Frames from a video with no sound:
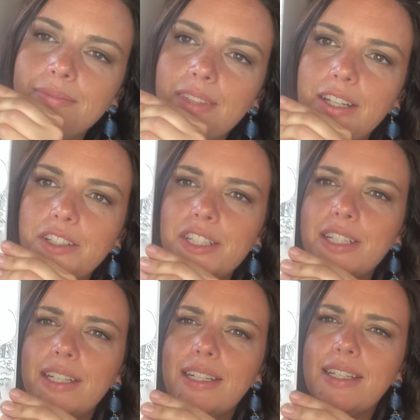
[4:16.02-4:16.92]
There
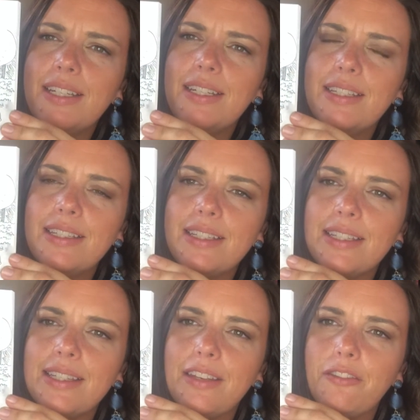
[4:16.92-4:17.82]
she is.
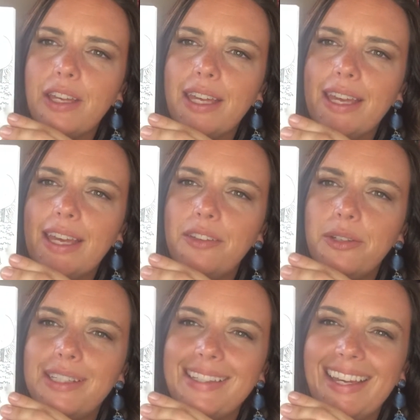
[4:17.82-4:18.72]
Let's see if we can get you
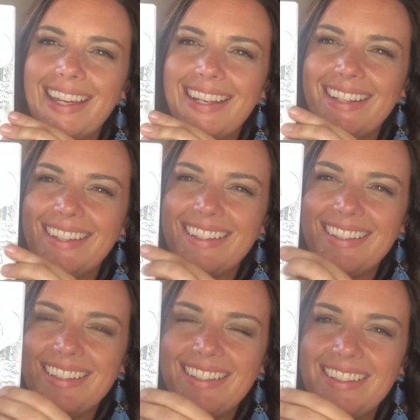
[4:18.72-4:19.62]
to see it.
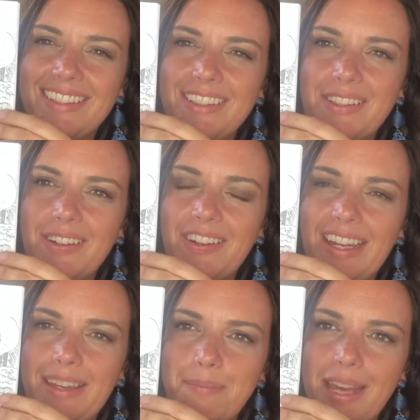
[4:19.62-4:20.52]
Sorry,
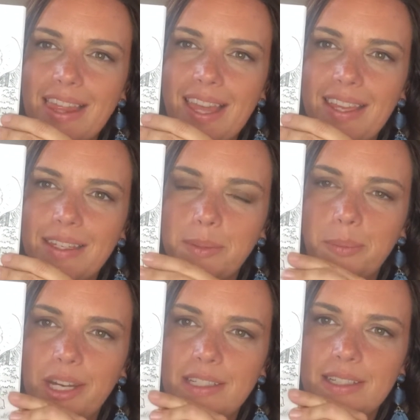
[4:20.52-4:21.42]
my light is
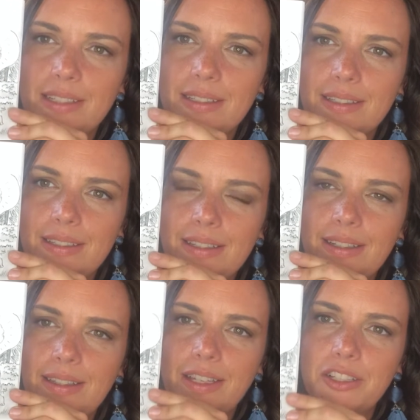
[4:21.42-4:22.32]
bright.
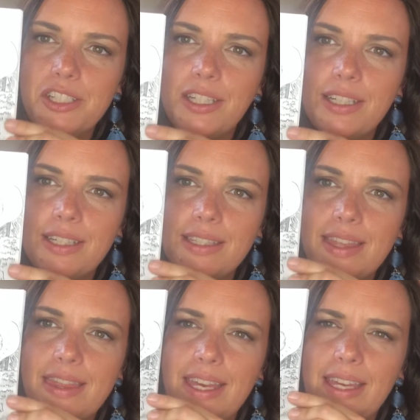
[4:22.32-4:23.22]
There she is,
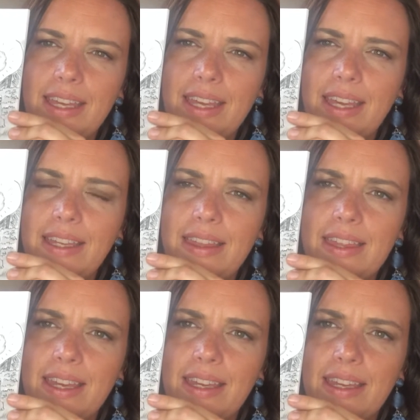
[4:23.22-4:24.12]
thinking.
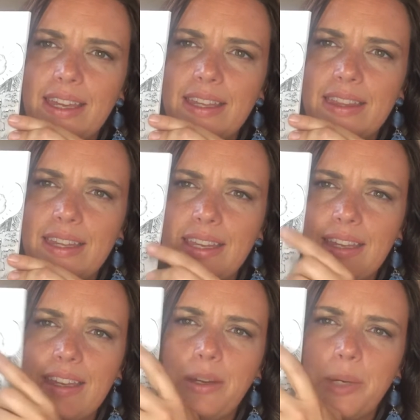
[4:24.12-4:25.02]

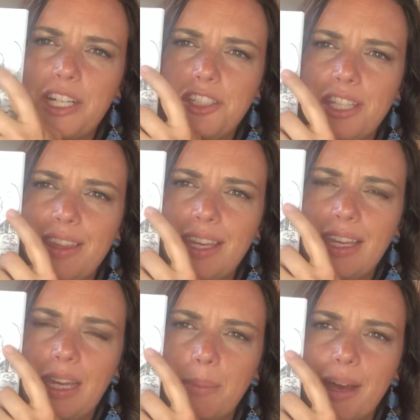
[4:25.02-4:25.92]
What is she
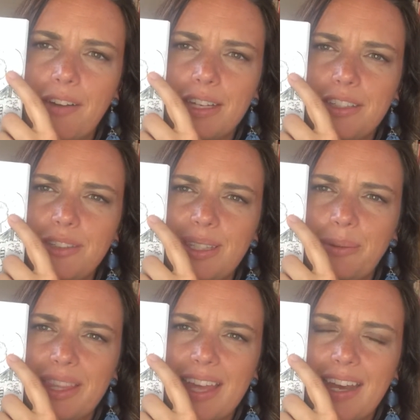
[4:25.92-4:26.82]
thinking about? Can you see
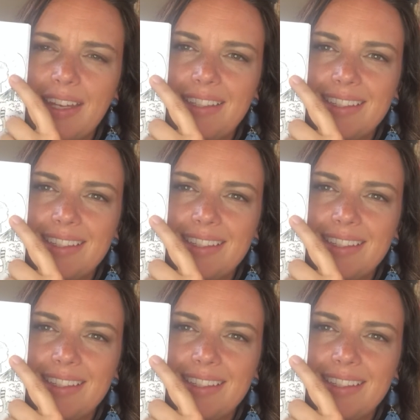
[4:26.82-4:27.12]
what that is?